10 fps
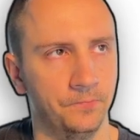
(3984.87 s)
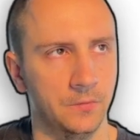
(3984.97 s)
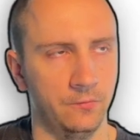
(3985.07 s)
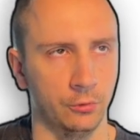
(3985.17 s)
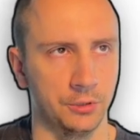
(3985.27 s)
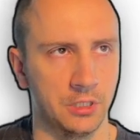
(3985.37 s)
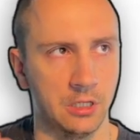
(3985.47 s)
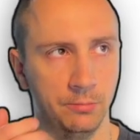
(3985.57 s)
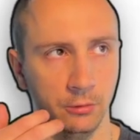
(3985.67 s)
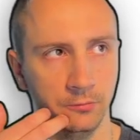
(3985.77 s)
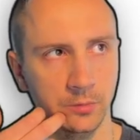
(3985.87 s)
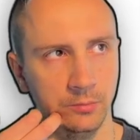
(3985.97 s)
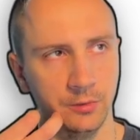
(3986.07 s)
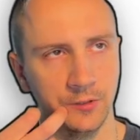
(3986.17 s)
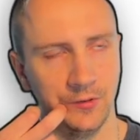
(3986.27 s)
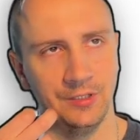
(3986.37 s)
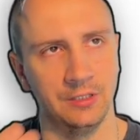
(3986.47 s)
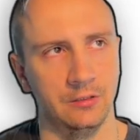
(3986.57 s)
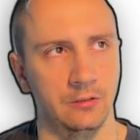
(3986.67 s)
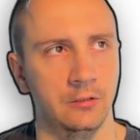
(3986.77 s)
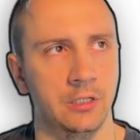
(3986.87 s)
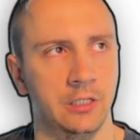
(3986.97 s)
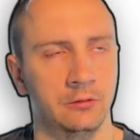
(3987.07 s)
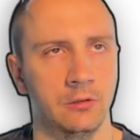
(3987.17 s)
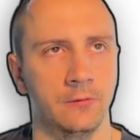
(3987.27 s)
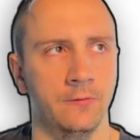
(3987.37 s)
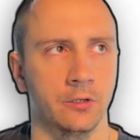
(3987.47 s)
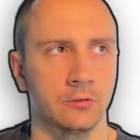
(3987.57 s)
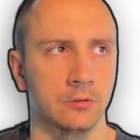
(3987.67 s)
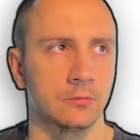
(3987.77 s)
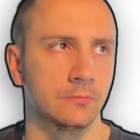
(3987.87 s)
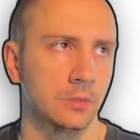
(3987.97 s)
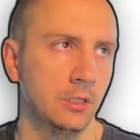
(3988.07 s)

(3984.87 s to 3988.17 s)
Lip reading: First couple of members, it's a handler function.